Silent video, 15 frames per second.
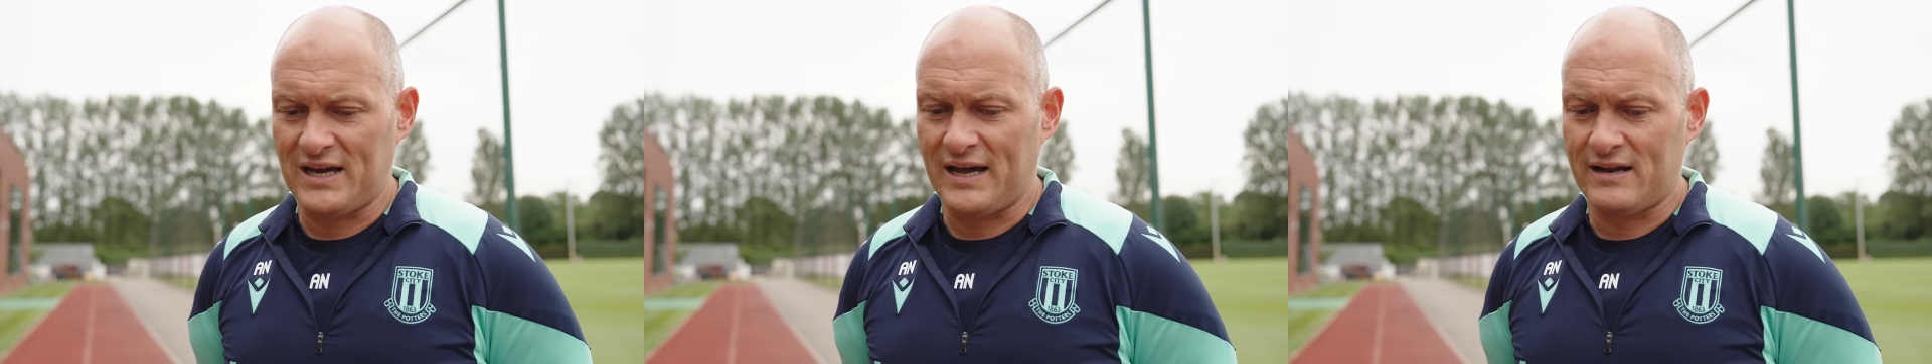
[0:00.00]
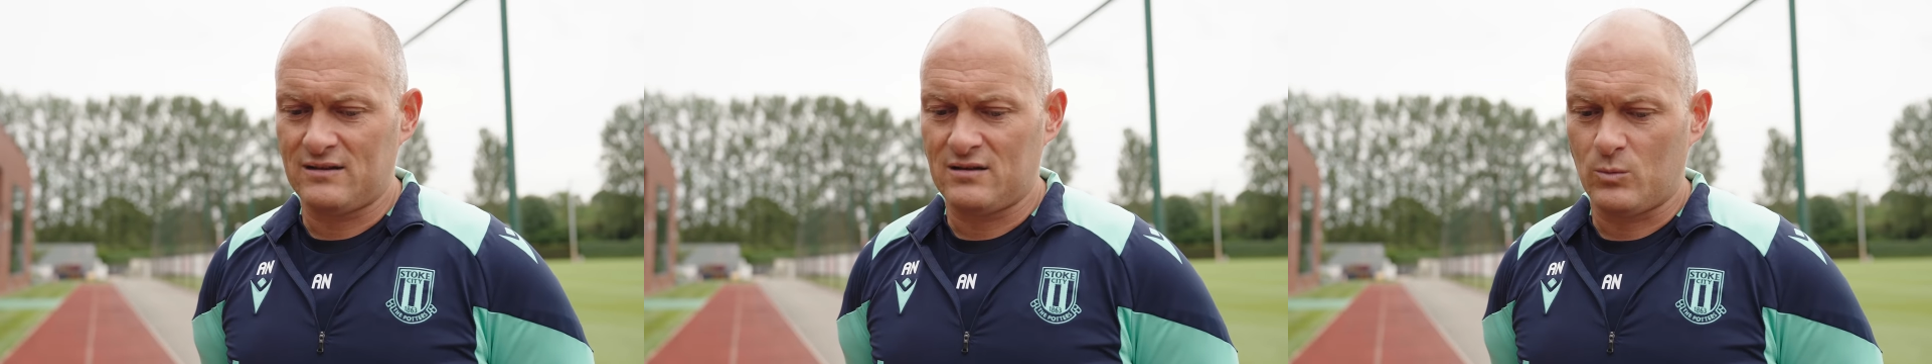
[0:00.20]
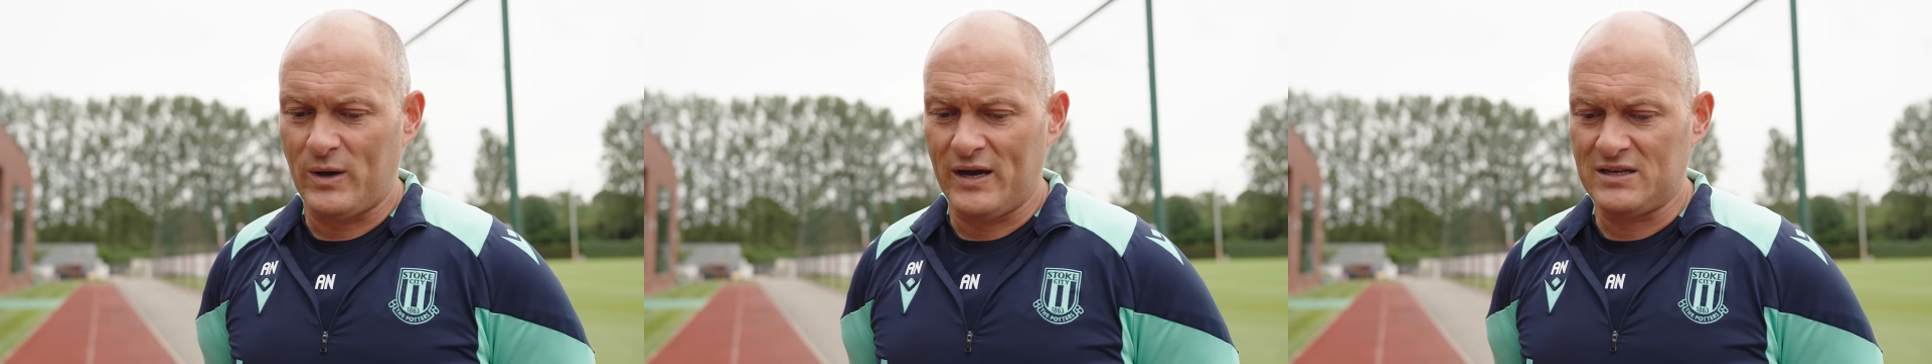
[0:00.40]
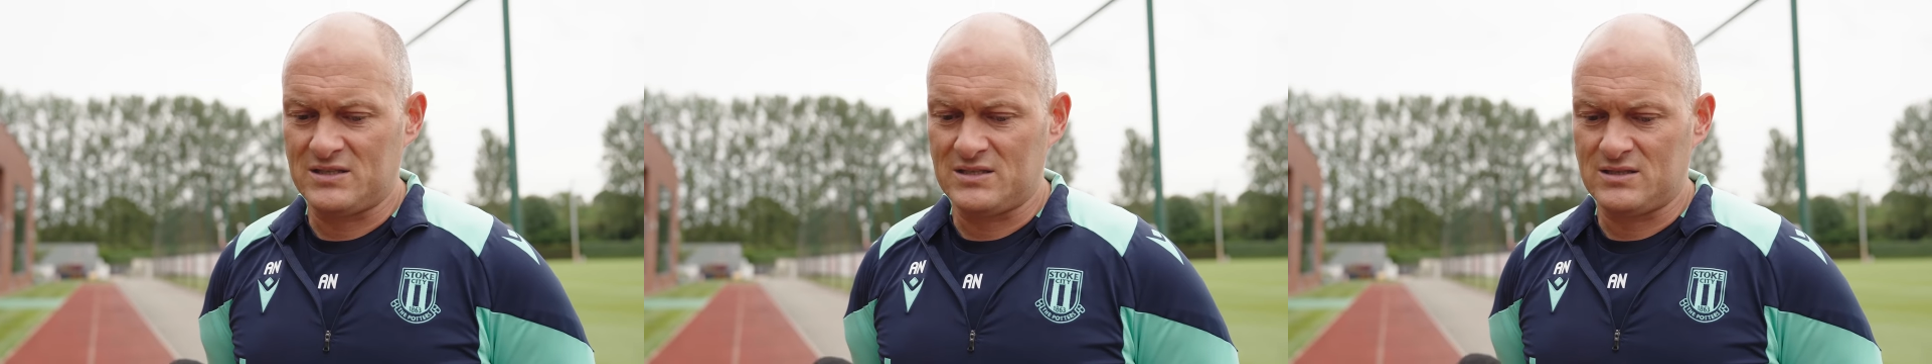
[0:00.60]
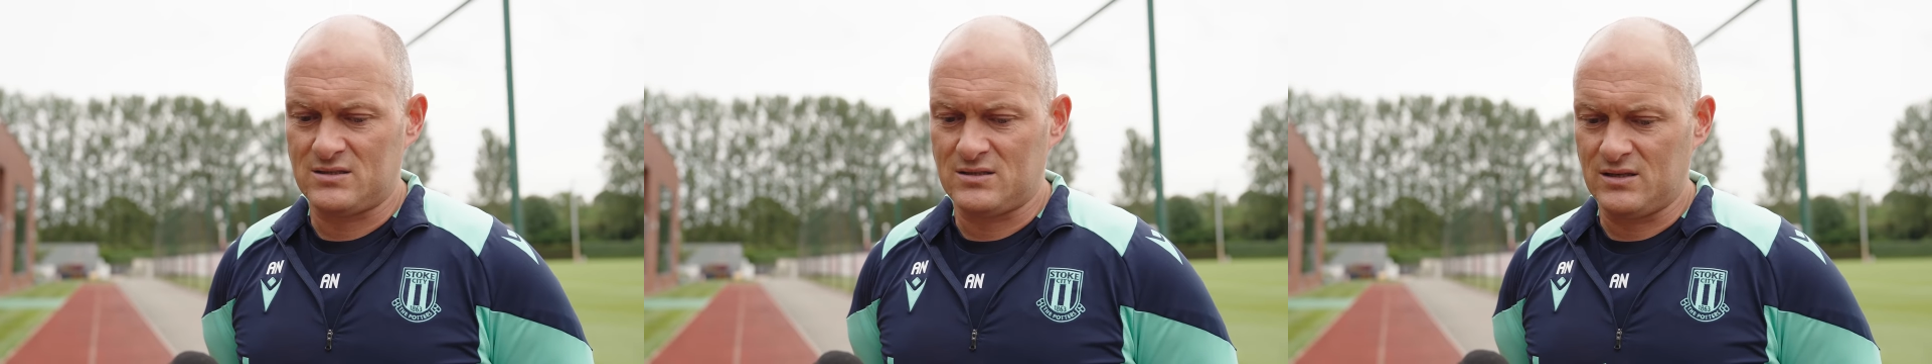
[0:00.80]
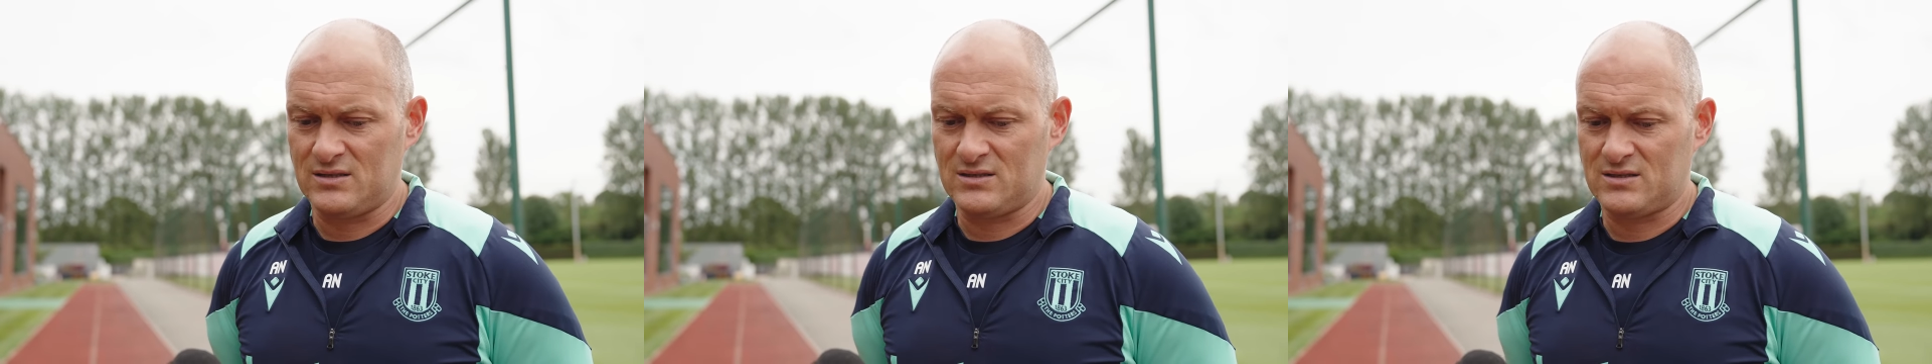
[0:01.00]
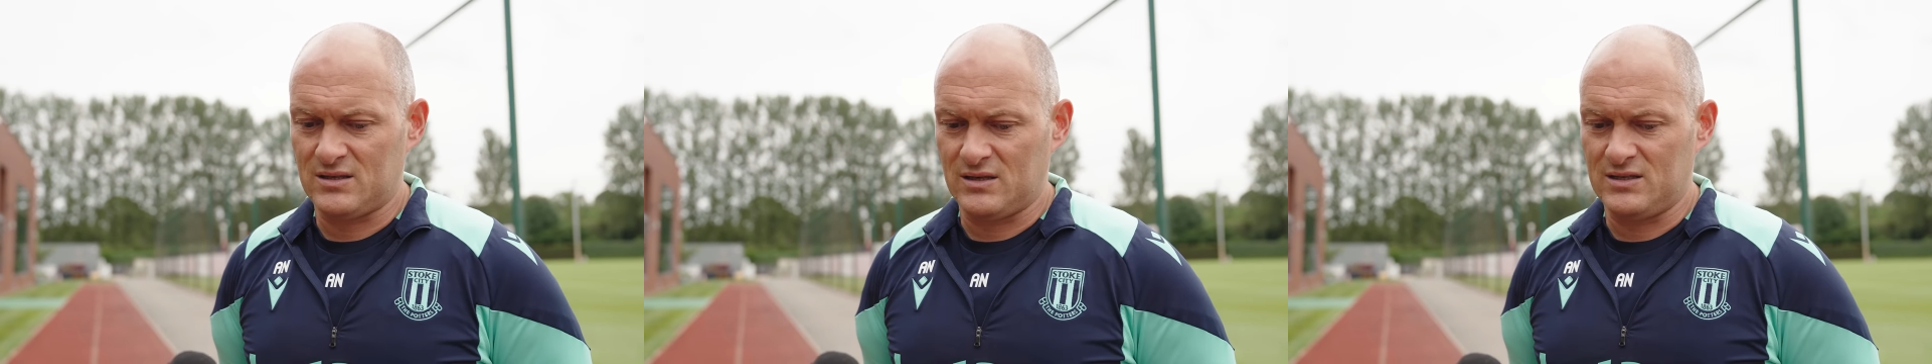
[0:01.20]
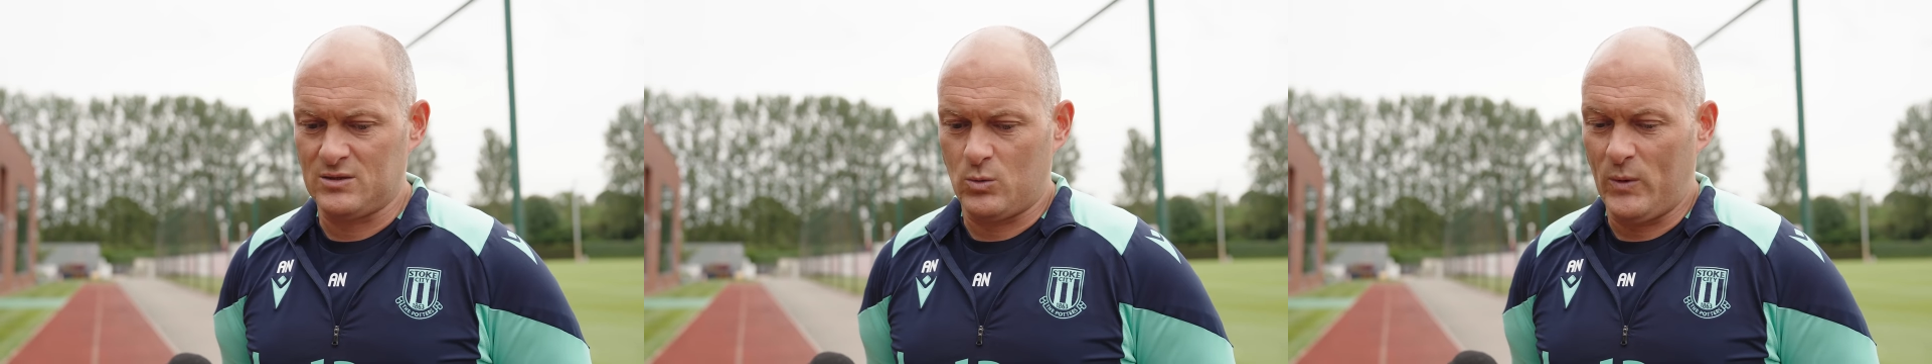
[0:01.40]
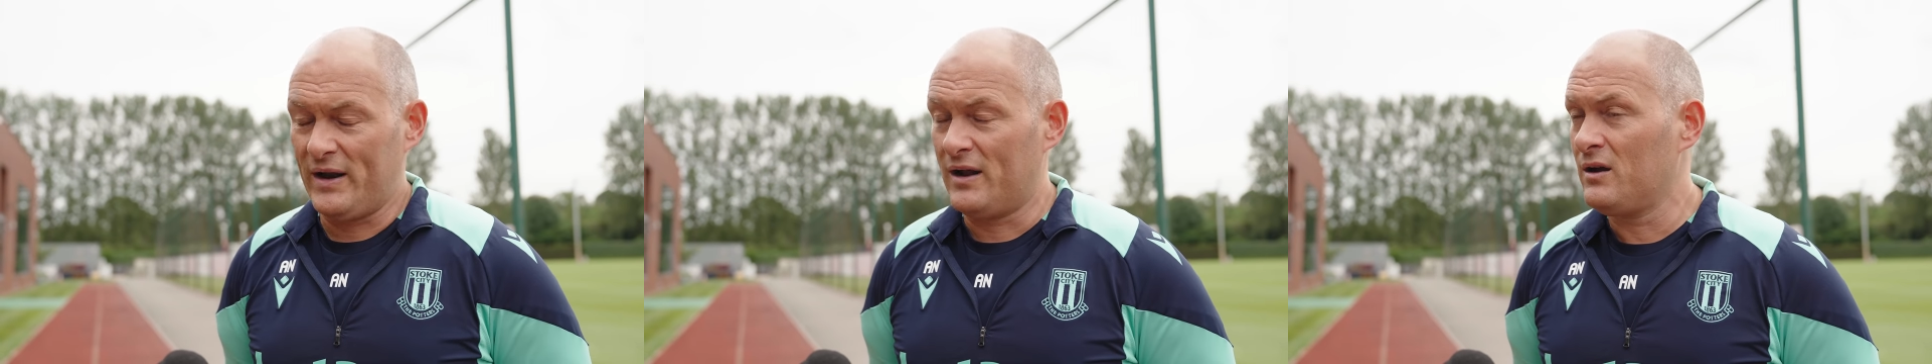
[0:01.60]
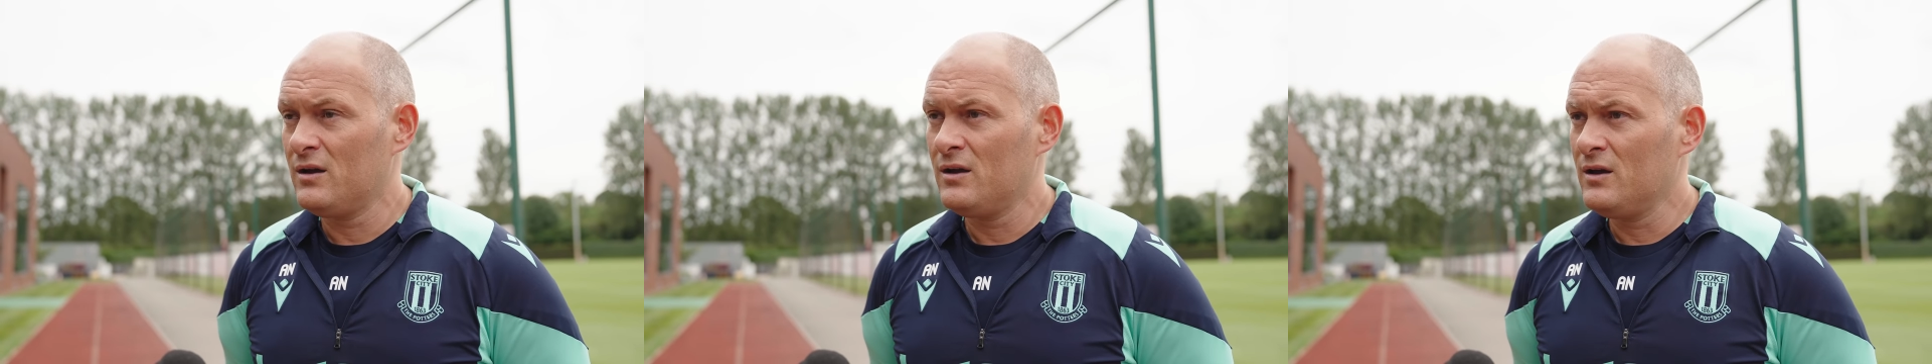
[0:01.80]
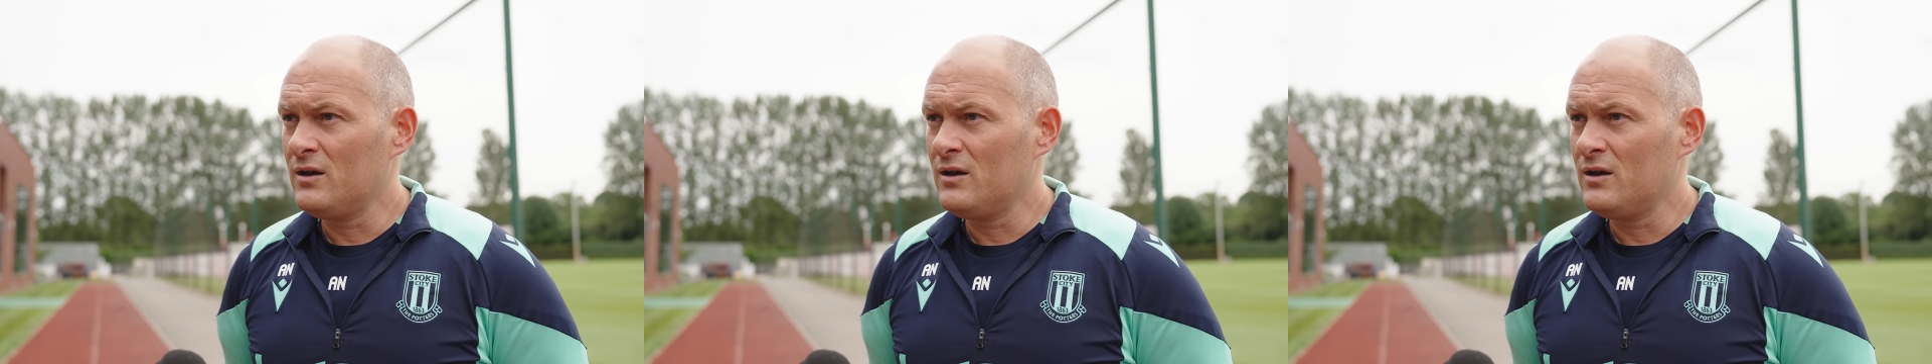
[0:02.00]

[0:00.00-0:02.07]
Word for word: character-wise, he's, he's, he's a winner.